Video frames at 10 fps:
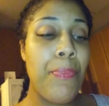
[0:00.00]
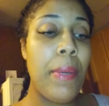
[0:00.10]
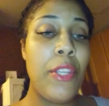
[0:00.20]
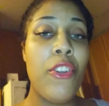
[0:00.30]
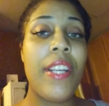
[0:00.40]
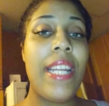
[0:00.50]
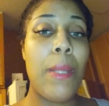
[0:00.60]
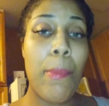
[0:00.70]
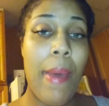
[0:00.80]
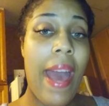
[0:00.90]
but you're
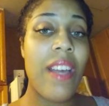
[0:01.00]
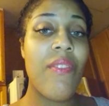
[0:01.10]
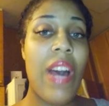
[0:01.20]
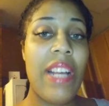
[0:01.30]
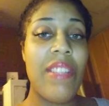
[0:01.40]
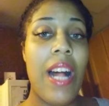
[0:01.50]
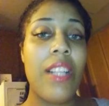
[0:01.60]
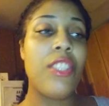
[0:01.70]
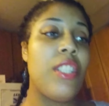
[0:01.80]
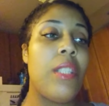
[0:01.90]
getting back
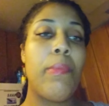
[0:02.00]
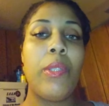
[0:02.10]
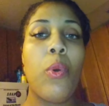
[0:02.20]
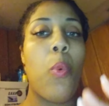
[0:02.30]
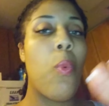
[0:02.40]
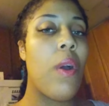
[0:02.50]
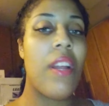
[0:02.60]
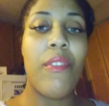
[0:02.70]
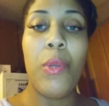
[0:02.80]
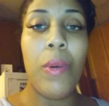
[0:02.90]
$5 to spend on
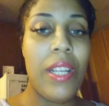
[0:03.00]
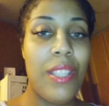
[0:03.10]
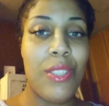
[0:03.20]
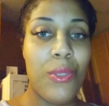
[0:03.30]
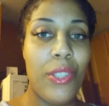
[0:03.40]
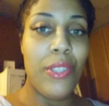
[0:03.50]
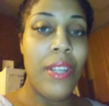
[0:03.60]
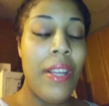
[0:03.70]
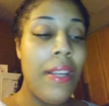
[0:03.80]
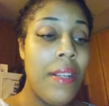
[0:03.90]
whatever you want in the store.
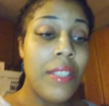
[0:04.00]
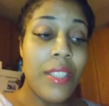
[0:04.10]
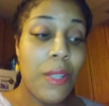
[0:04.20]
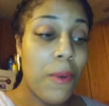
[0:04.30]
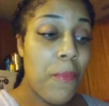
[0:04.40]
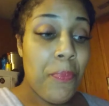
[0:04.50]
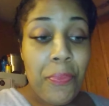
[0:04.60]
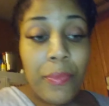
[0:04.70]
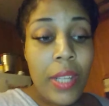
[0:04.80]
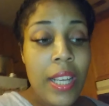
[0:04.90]
So
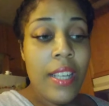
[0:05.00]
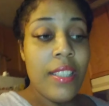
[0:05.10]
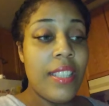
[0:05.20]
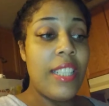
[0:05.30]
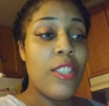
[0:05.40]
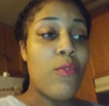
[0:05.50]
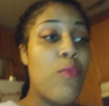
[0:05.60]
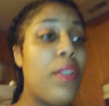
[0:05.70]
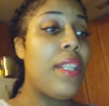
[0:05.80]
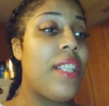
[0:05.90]
these are
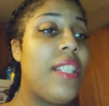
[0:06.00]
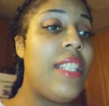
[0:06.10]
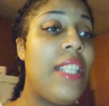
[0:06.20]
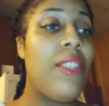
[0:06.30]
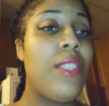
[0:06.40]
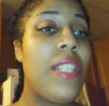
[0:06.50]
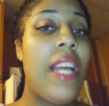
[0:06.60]
really good deals.